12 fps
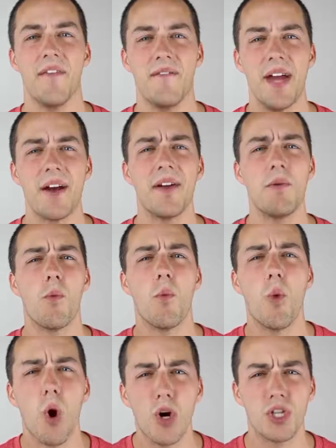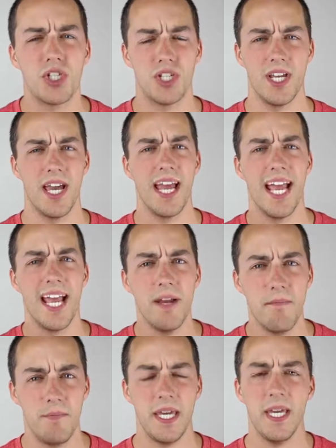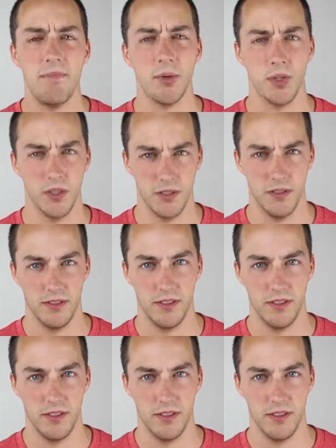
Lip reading: the very worst in people,